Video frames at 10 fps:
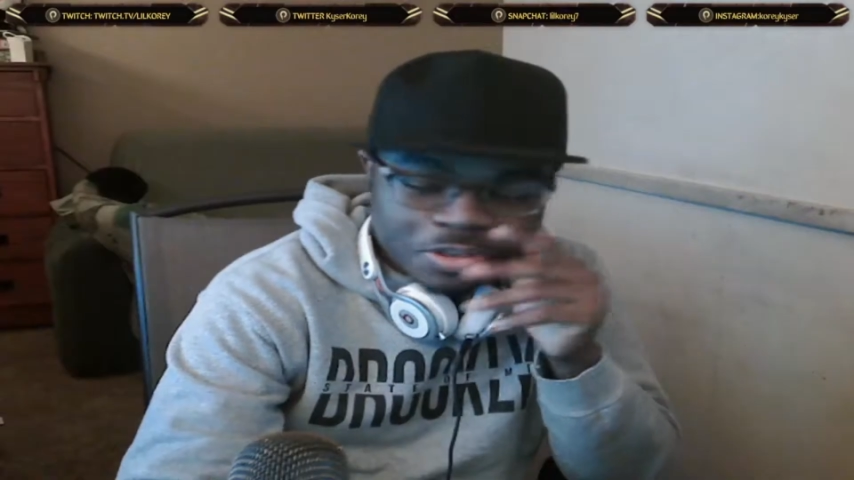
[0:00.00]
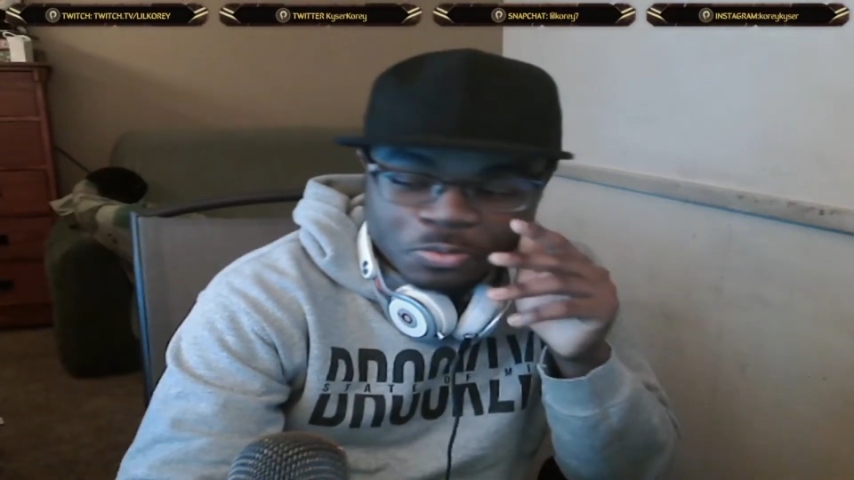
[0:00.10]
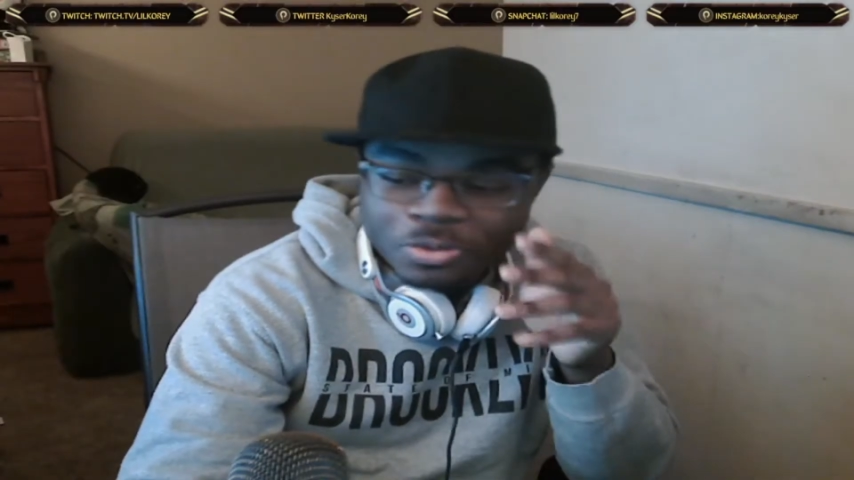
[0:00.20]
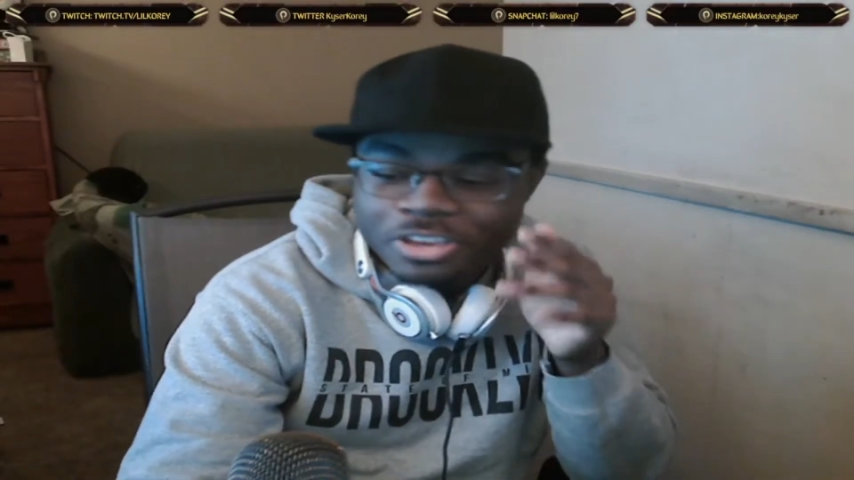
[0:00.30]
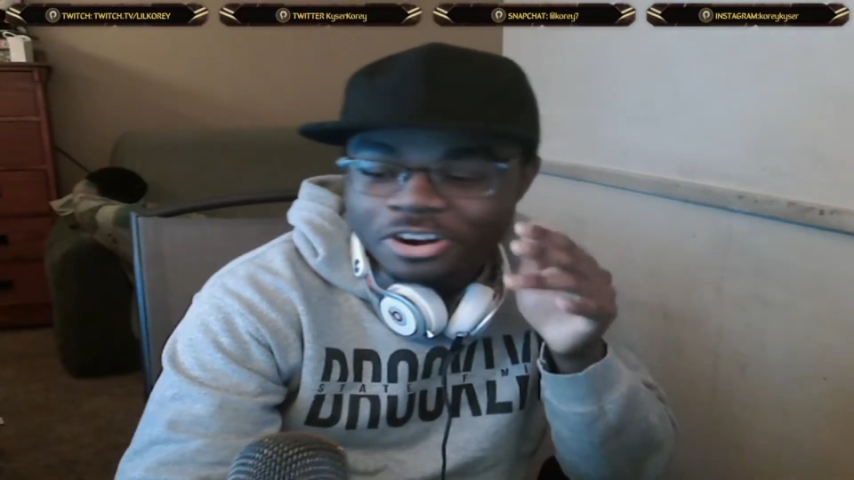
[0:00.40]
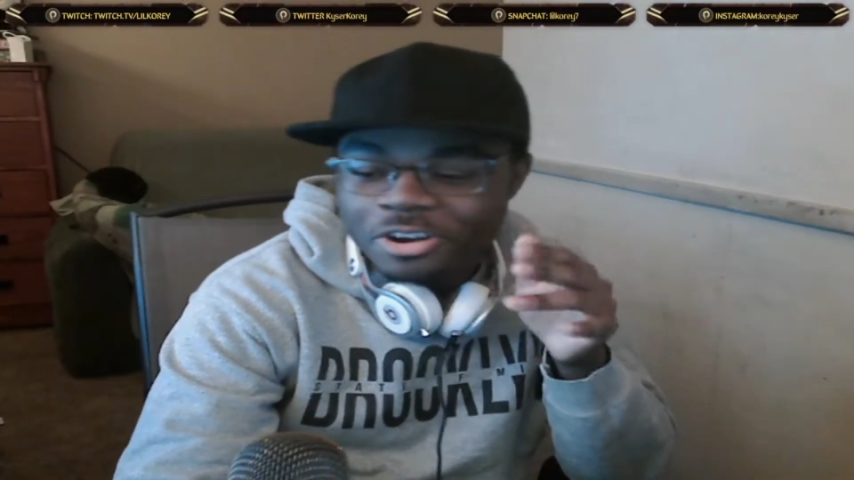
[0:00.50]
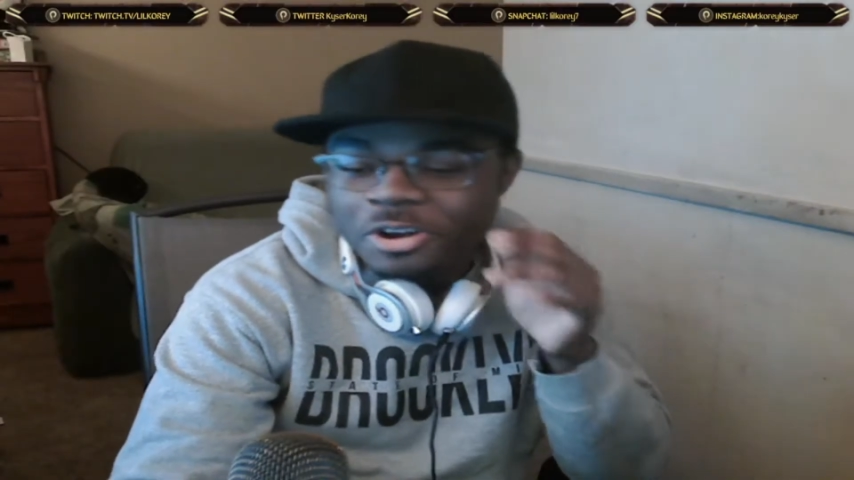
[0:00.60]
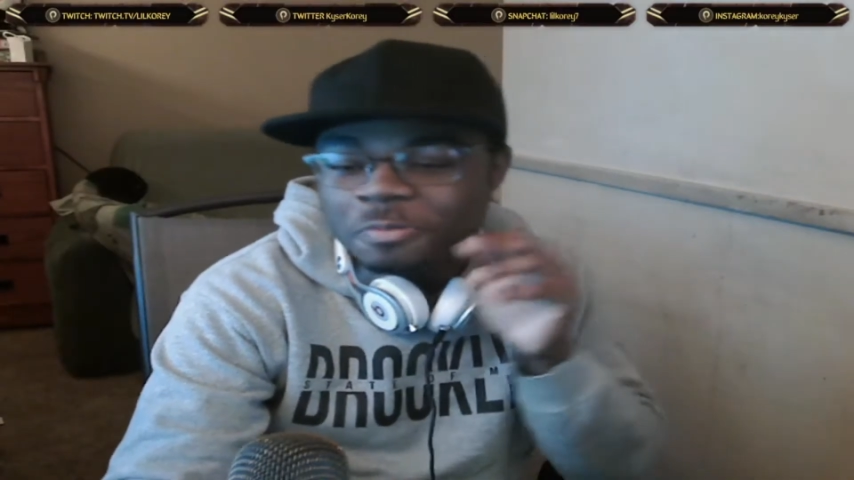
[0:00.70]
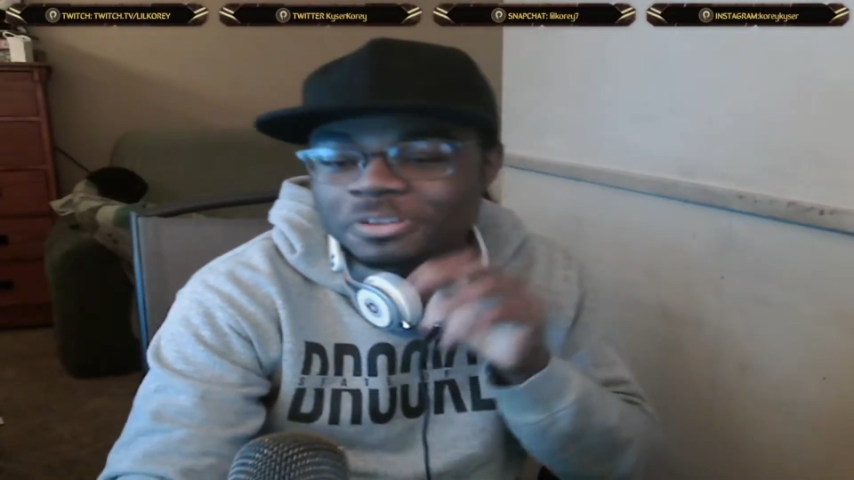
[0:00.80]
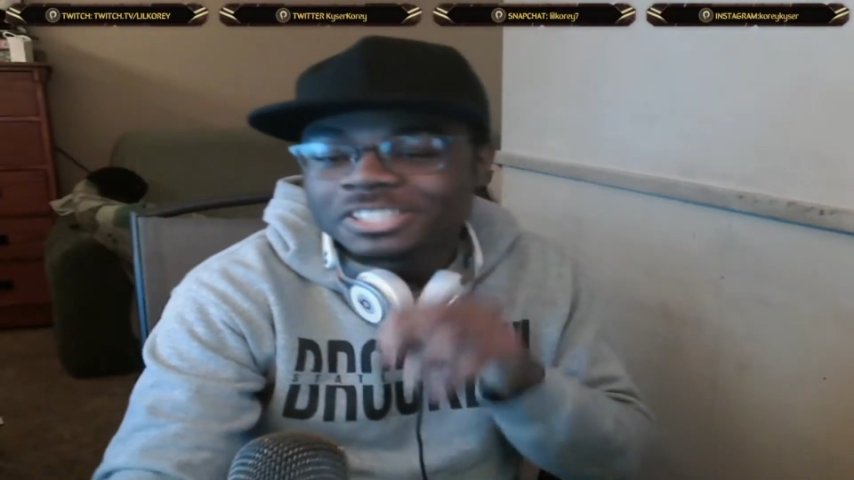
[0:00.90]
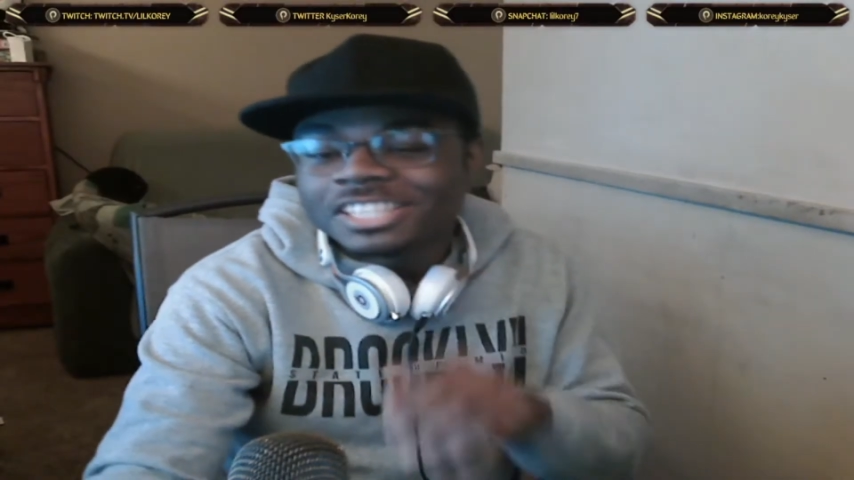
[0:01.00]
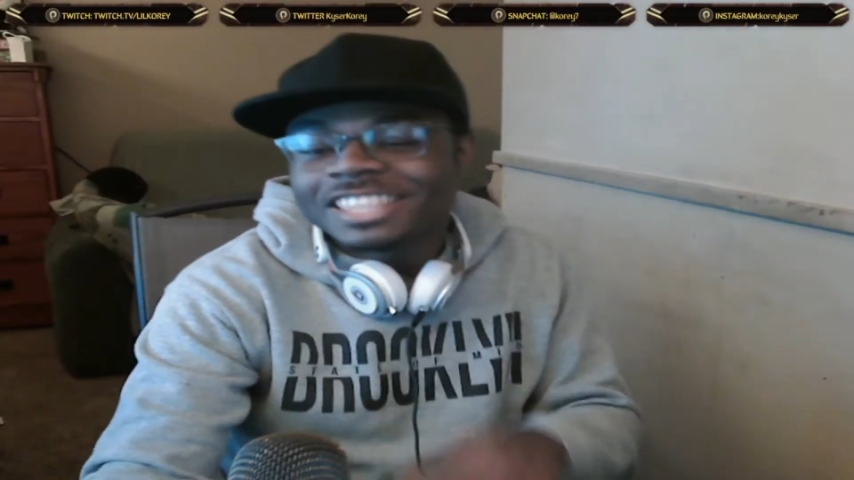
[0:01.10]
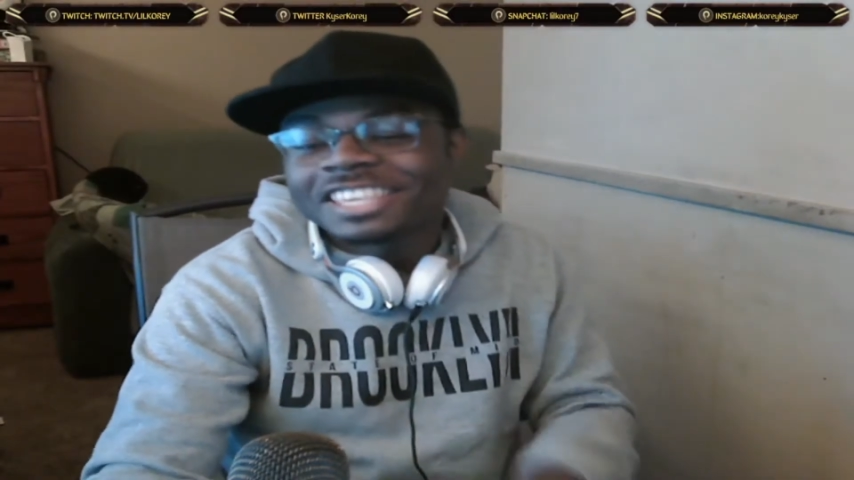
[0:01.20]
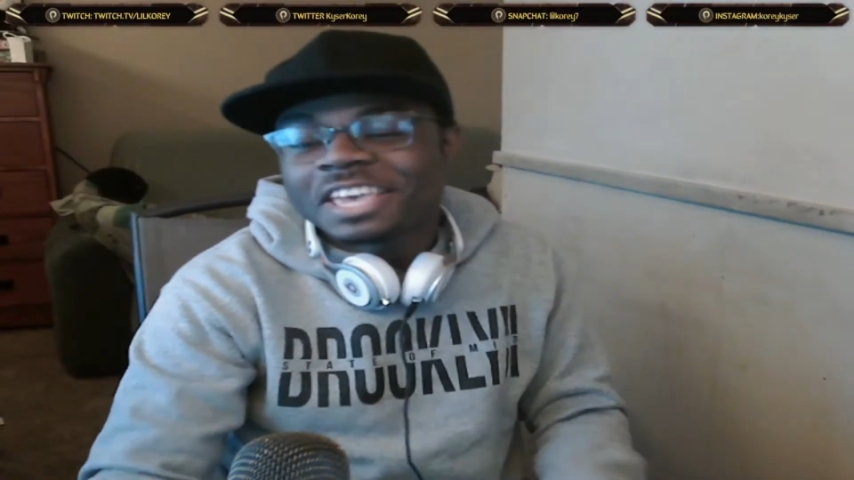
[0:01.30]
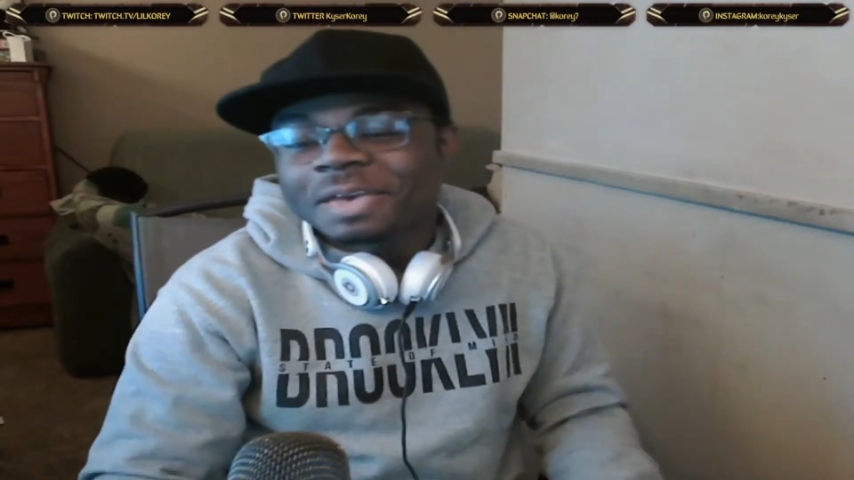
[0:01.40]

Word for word: We are almost to the